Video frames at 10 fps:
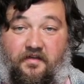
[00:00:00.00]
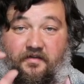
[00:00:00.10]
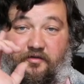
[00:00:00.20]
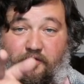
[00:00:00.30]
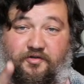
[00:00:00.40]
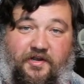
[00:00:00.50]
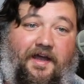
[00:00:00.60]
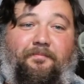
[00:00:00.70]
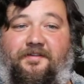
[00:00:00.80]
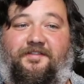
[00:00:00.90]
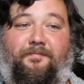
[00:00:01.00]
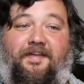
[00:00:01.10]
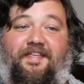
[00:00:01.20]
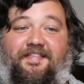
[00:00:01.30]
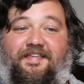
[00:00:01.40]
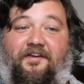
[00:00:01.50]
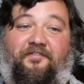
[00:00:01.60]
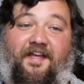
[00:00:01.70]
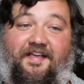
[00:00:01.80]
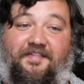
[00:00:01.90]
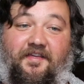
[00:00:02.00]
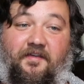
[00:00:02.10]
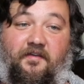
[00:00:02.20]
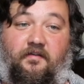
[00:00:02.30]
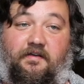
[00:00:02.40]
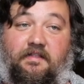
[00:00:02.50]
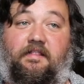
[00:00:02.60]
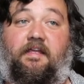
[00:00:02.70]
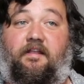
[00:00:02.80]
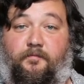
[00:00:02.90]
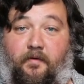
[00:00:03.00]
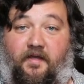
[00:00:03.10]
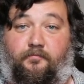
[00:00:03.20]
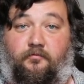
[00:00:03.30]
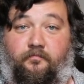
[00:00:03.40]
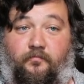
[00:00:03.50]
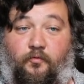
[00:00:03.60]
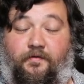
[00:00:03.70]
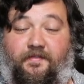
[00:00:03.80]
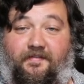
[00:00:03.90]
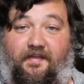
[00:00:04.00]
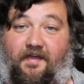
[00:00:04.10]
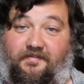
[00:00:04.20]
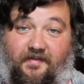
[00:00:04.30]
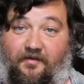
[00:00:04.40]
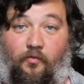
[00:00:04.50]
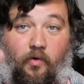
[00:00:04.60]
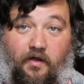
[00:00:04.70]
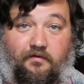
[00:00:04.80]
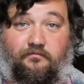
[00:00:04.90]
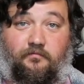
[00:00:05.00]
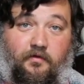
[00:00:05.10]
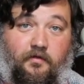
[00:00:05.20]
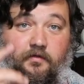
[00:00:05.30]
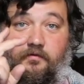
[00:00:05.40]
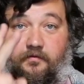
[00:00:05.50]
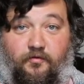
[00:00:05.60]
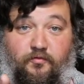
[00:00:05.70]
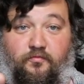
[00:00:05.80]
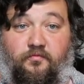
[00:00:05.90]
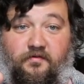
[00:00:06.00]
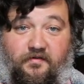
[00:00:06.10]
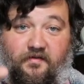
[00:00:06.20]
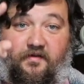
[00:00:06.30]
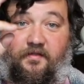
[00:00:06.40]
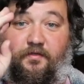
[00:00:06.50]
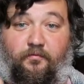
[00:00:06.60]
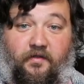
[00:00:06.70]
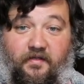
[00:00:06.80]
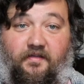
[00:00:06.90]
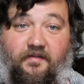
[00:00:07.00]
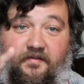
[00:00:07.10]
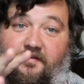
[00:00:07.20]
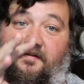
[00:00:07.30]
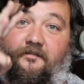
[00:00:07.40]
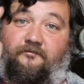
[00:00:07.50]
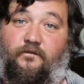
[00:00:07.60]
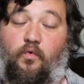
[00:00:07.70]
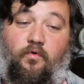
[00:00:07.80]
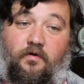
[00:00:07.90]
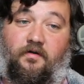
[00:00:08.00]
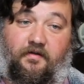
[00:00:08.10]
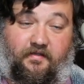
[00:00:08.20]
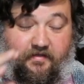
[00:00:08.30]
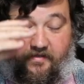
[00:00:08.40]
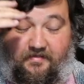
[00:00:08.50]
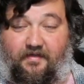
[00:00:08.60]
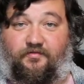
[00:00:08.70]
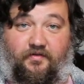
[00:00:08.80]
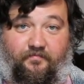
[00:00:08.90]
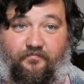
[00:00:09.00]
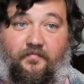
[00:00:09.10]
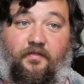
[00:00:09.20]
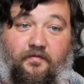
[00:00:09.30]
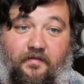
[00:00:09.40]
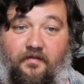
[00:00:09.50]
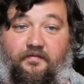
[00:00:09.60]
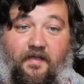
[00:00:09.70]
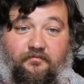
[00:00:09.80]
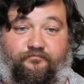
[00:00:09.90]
Your job is to make that sound as clean as possible with the TA saying 1, 2, 3, 4, etc. till 10.